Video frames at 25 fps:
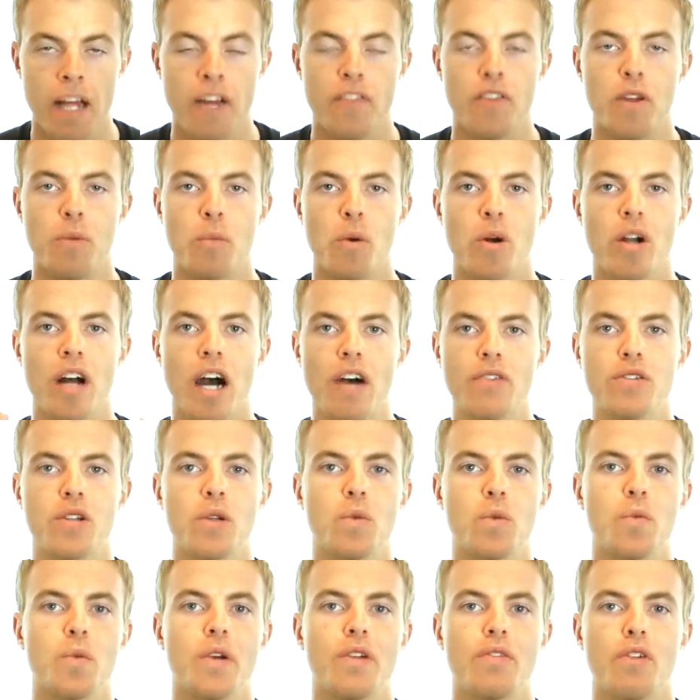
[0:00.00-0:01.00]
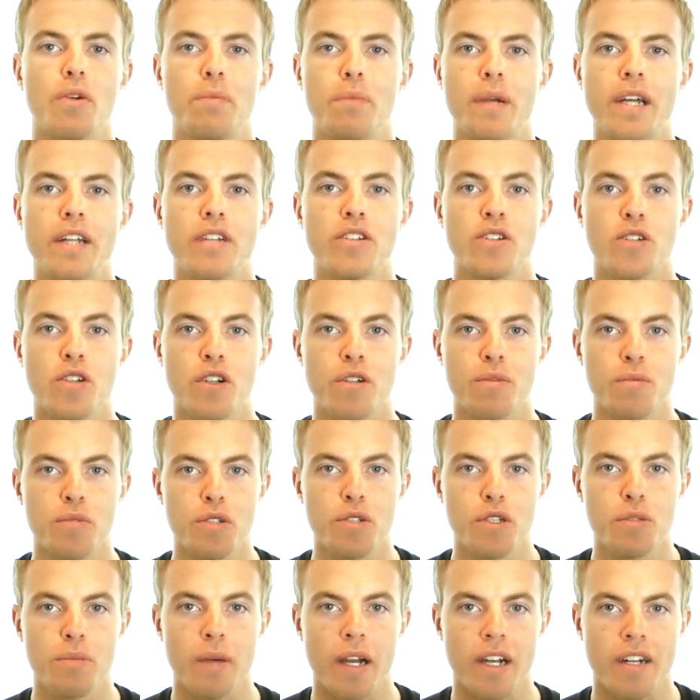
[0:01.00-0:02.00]
The more often we repeat a certain
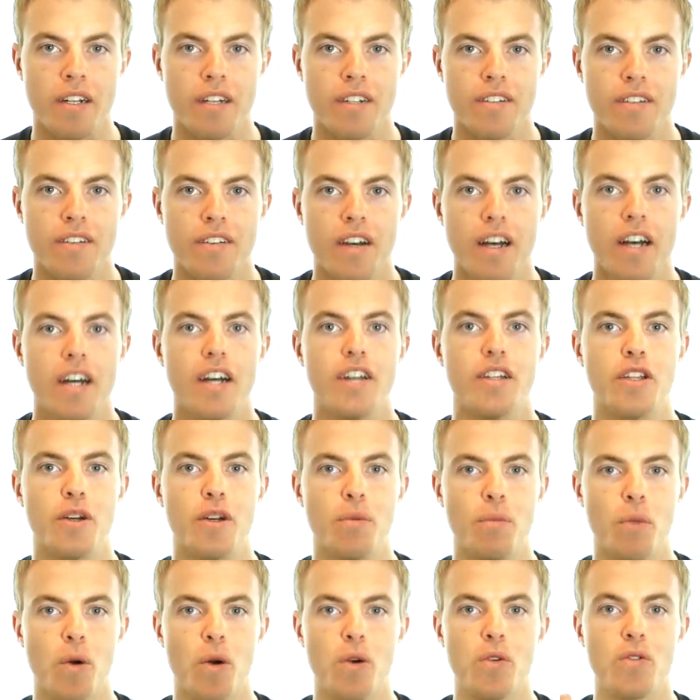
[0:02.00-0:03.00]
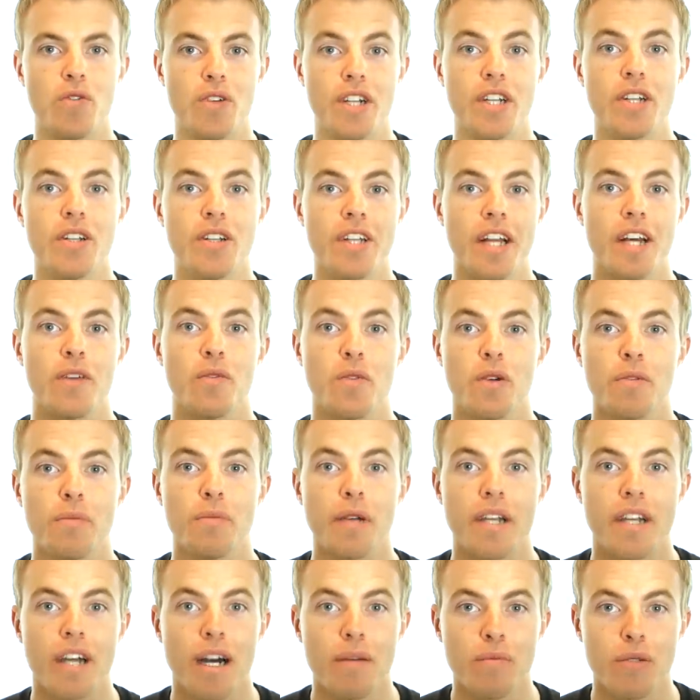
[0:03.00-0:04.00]
perspective, the more real it will
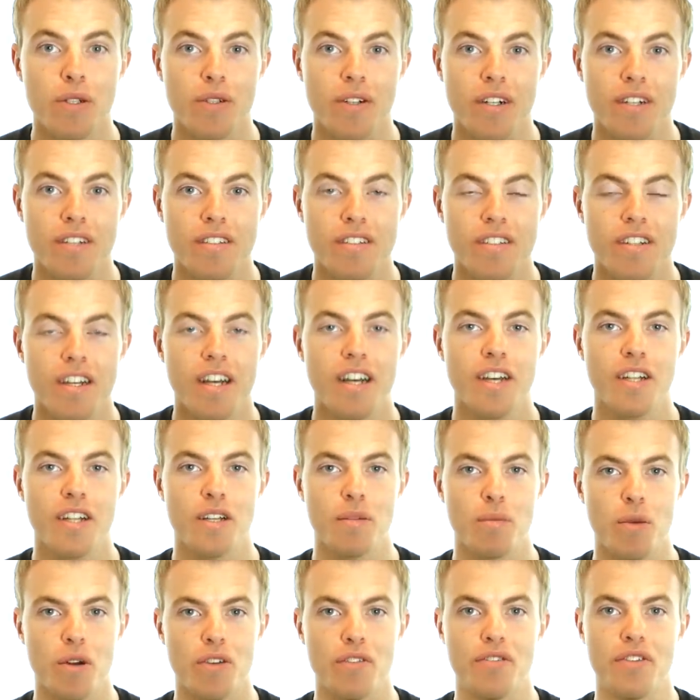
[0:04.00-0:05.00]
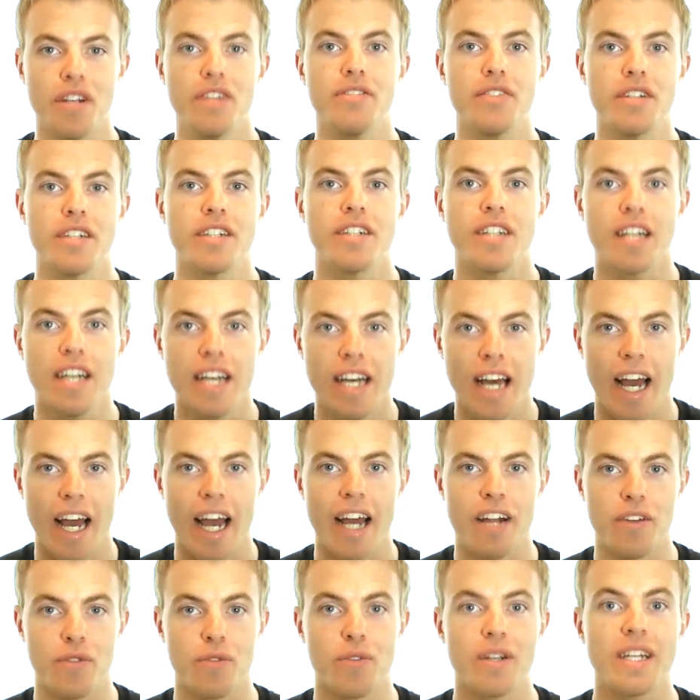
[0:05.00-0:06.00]
become to us, the more vivid
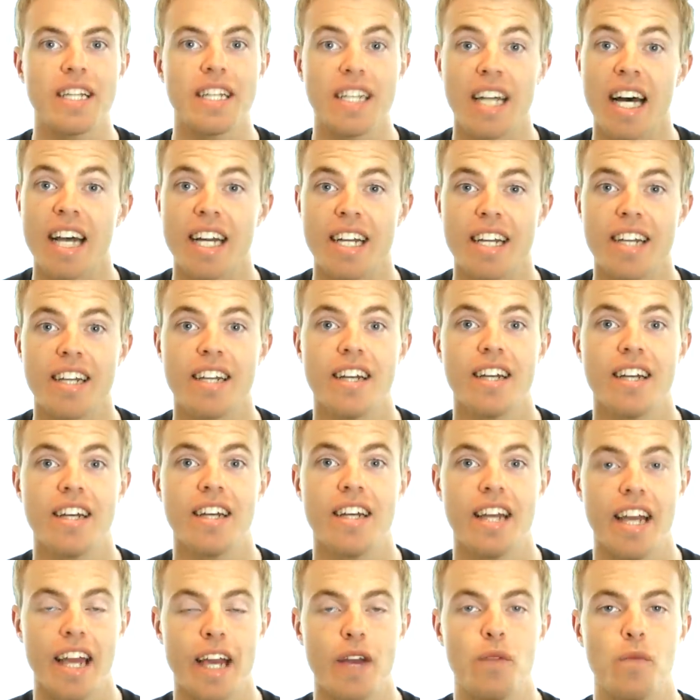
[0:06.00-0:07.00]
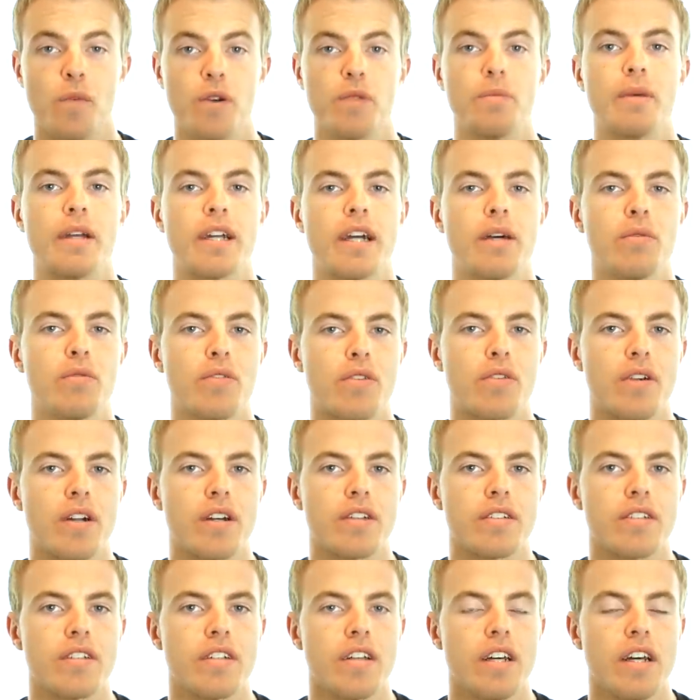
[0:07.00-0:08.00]
and real like it will become for
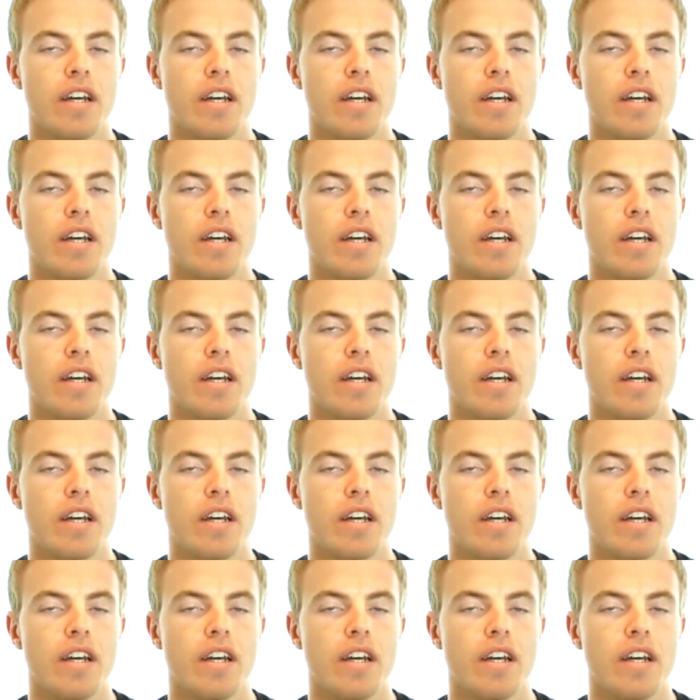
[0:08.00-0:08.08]
us,